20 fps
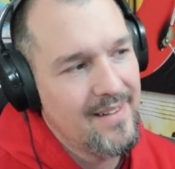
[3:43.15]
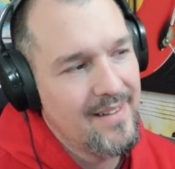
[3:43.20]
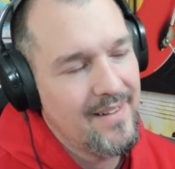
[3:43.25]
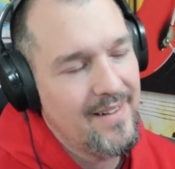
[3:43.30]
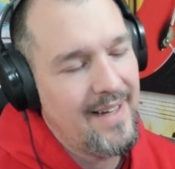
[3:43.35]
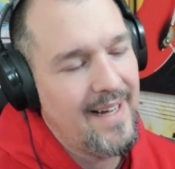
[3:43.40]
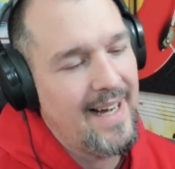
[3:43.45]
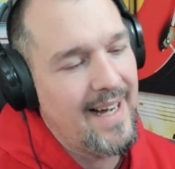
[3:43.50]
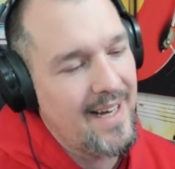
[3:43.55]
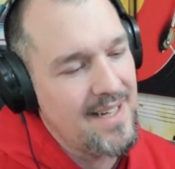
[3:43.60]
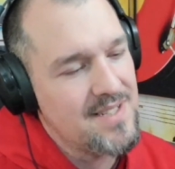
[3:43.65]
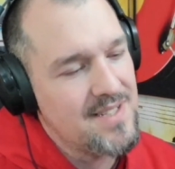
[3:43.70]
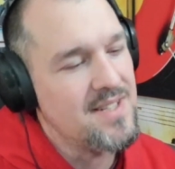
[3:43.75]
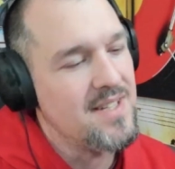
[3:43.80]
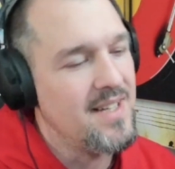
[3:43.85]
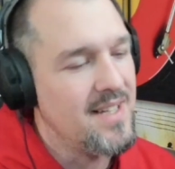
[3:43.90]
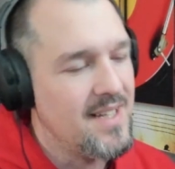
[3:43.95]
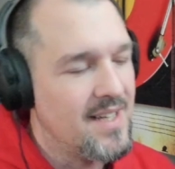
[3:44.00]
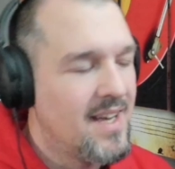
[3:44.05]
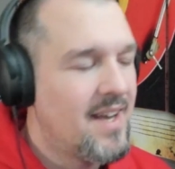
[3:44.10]
I
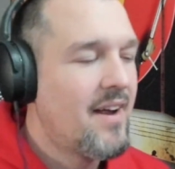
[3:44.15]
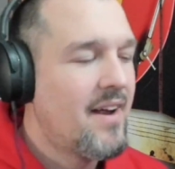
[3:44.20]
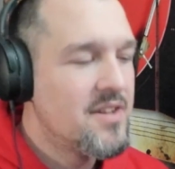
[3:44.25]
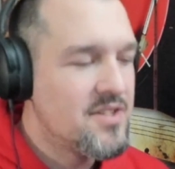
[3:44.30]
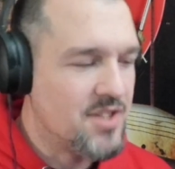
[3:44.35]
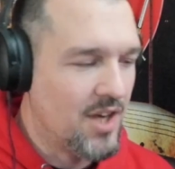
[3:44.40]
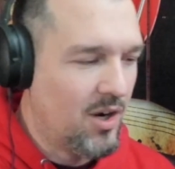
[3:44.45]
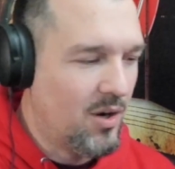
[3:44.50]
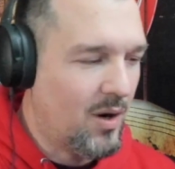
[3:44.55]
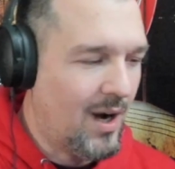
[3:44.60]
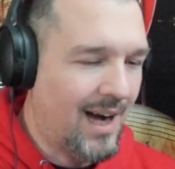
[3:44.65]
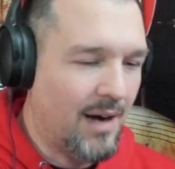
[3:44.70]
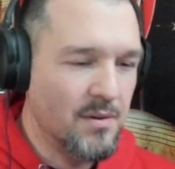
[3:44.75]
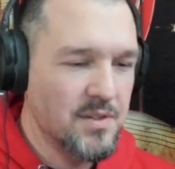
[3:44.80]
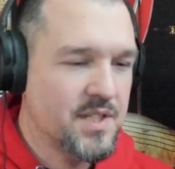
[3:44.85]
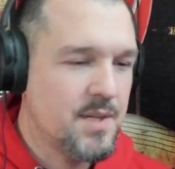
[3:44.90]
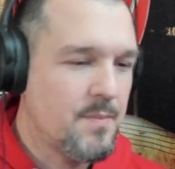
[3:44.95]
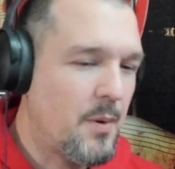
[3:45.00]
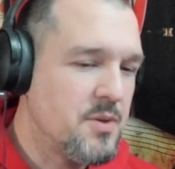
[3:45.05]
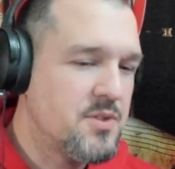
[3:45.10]
see. So I was
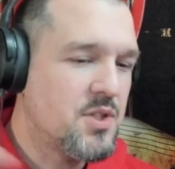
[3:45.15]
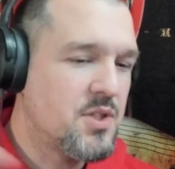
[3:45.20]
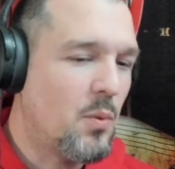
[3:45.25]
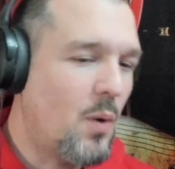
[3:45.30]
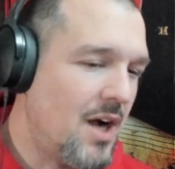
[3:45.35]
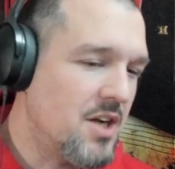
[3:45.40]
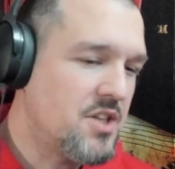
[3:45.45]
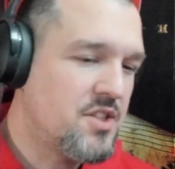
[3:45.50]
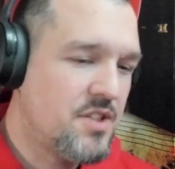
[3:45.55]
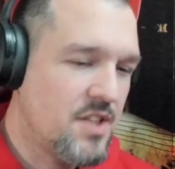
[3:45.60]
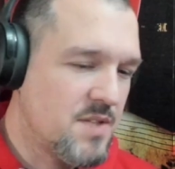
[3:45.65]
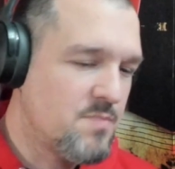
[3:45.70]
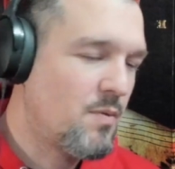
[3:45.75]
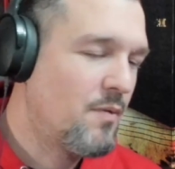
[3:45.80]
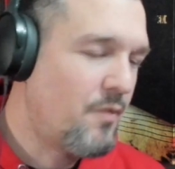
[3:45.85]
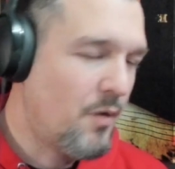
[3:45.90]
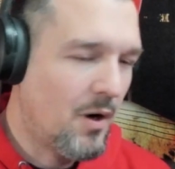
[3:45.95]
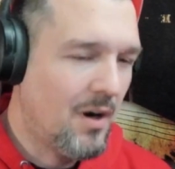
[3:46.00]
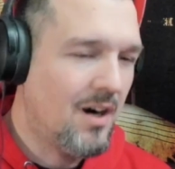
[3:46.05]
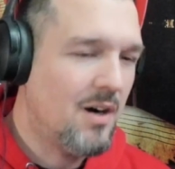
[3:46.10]
supposed to watch this
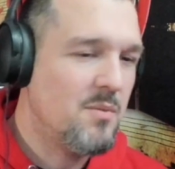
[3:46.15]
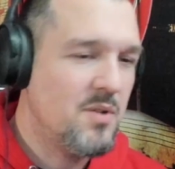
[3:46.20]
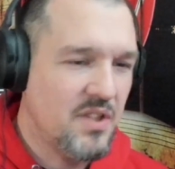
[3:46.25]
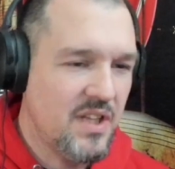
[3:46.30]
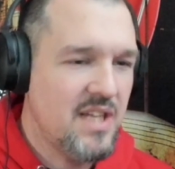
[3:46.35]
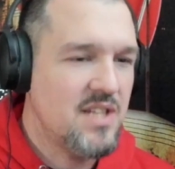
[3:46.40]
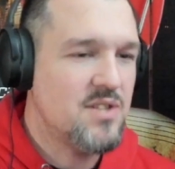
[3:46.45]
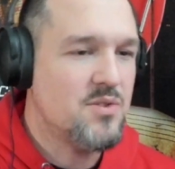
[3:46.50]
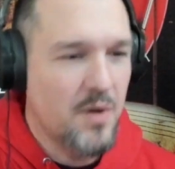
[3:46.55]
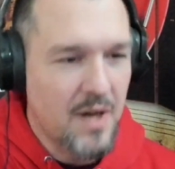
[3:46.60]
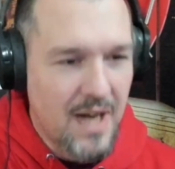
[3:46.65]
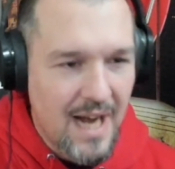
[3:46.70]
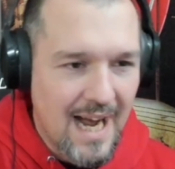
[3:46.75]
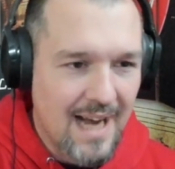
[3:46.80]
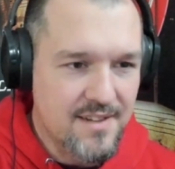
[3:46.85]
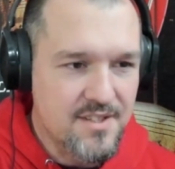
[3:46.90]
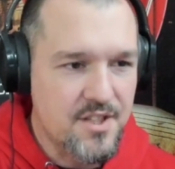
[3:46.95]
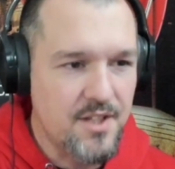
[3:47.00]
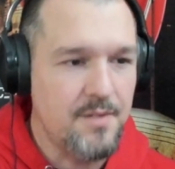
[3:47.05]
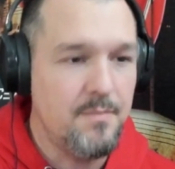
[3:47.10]
before Herman Lee's
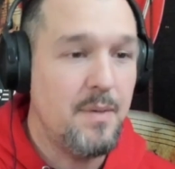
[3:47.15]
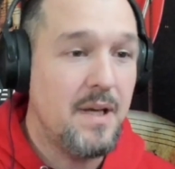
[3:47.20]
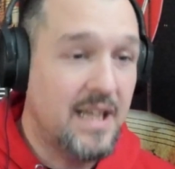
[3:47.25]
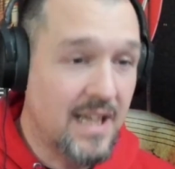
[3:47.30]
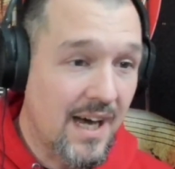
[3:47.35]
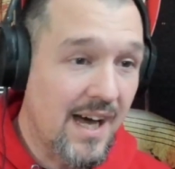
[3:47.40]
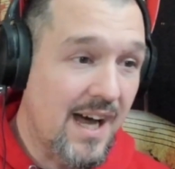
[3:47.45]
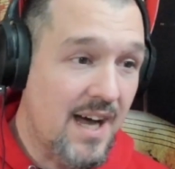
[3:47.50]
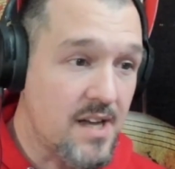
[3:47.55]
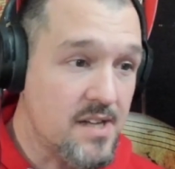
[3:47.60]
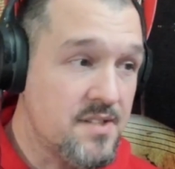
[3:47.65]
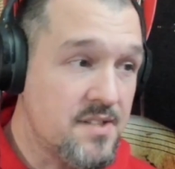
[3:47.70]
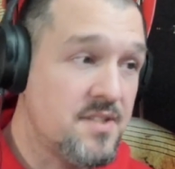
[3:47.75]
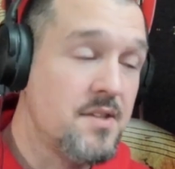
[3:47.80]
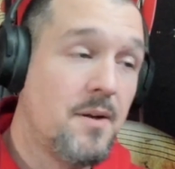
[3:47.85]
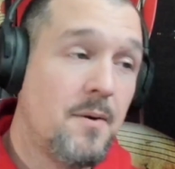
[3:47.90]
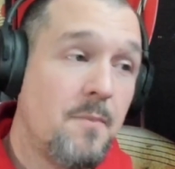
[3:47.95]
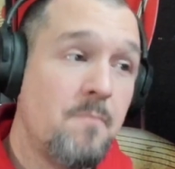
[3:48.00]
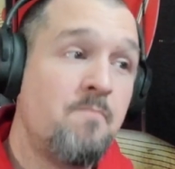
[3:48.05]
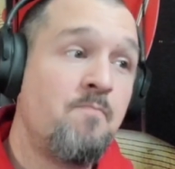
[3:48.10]
reaction because
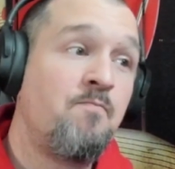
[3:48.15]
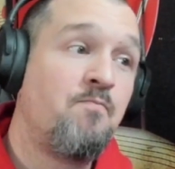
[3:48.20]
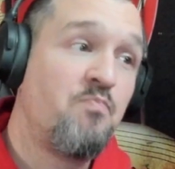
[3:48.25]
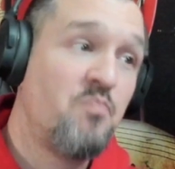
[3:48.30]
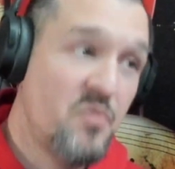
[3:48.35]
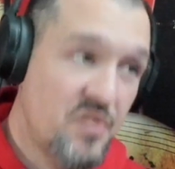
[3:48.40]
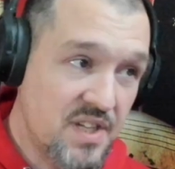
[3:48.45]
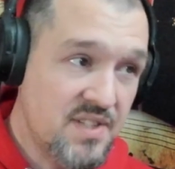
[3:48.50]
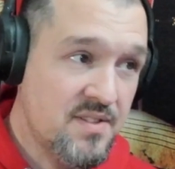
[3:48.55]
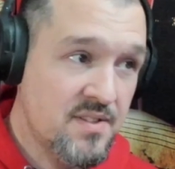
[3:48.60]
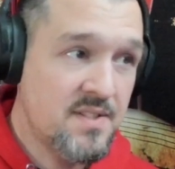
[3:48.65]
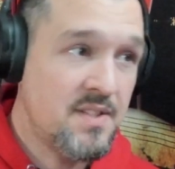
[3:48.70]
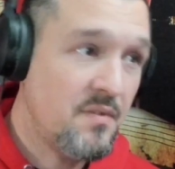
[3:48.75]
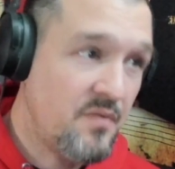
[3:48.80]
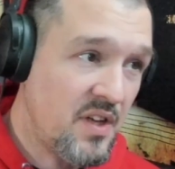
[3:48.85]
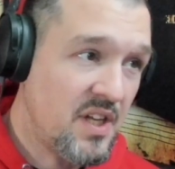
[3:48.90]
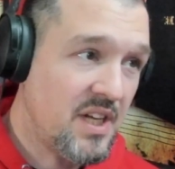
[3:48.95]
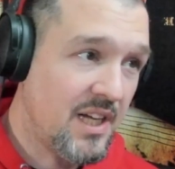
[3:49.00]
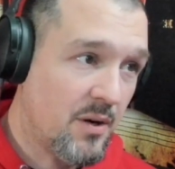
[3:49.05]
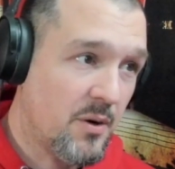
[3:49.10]
this is the
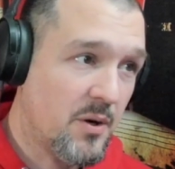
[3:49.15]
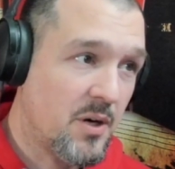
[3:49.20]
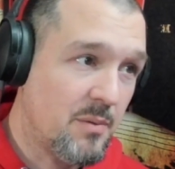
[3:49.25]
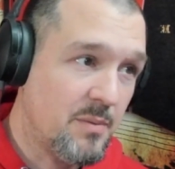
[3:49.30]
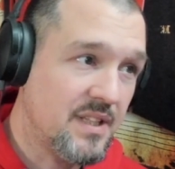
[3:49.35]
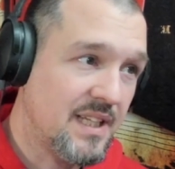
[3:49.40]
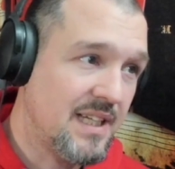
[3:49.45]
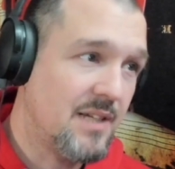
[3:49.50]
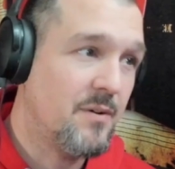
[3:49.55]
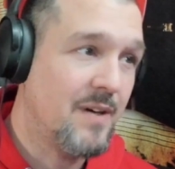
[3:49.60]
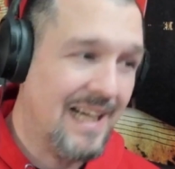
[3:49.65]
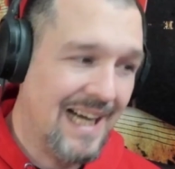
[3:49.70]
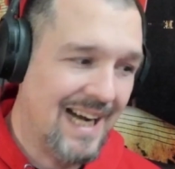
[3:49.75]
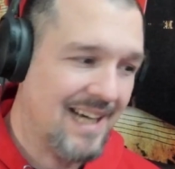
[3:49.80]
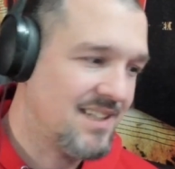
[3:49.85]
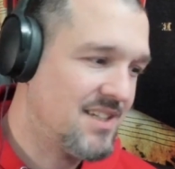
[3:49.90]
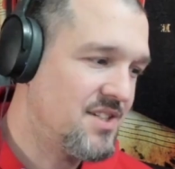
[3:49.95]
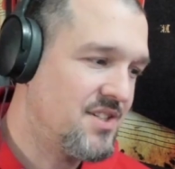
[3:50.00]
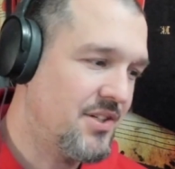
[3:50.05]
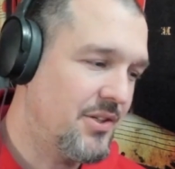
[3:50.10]
video Herman Lee
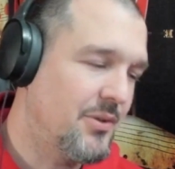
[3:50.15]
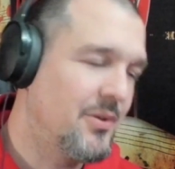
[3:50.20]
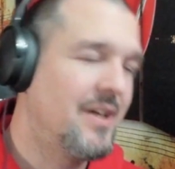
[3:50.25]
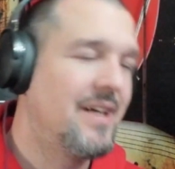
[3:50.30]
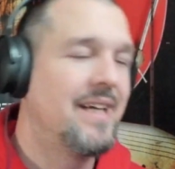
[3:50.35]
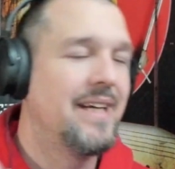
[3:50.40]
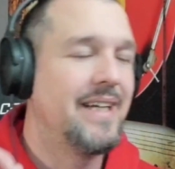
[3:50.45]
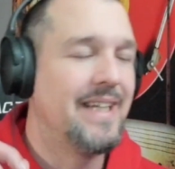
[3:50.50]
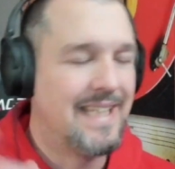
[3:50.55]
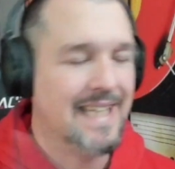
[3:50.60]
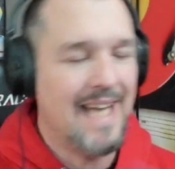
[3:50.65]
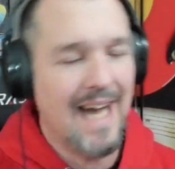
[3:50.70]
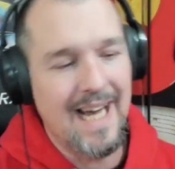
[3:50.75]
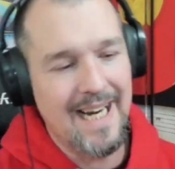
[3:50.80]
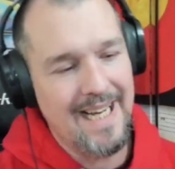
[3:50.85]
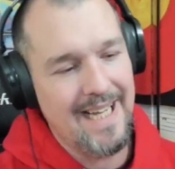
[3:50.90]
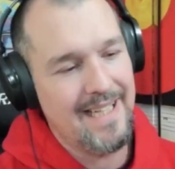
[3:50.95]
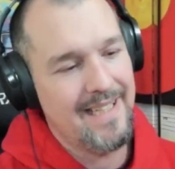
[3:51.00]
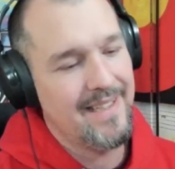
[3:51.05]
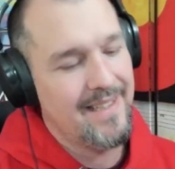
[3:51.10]
reacted to. Got
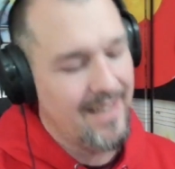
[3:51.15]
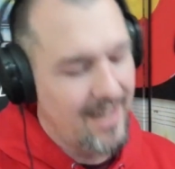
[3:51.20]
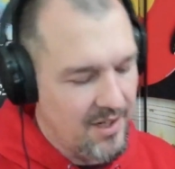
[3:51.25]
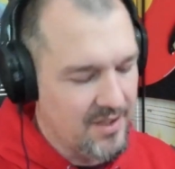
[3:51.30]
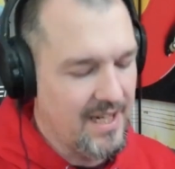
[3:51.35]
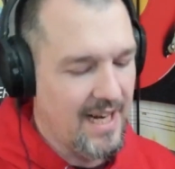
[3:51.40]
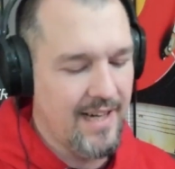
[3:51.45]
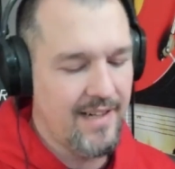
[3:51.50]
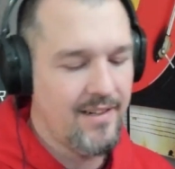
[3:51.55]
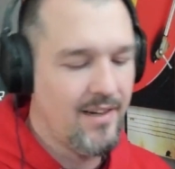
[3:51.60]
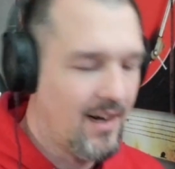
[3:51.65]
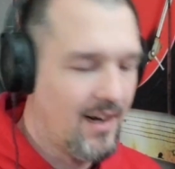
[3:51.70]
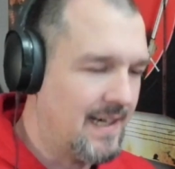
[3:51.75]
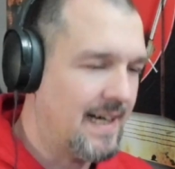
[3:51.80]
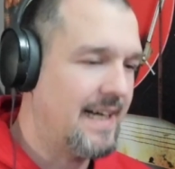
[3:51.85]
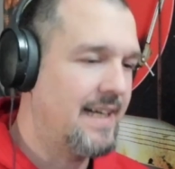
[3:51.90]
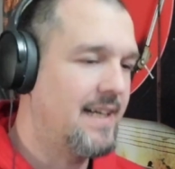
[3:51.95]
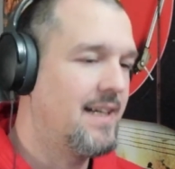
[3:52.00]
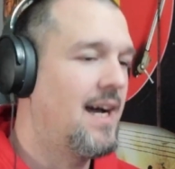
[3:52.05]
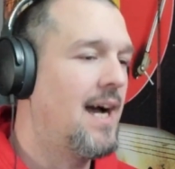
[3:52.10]
it. Okay. All
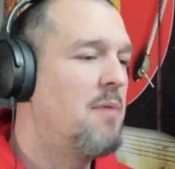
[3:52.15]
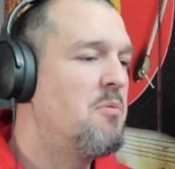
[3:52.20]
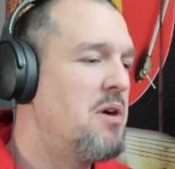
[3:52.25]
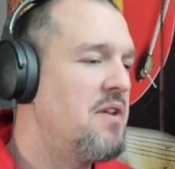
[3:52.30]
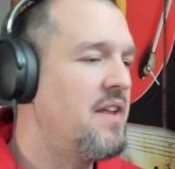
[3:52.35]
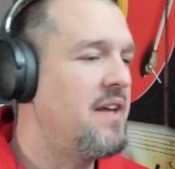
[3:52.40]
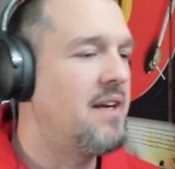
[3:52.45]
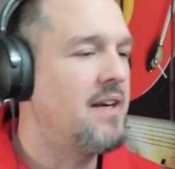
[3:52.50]
right. I'm with it.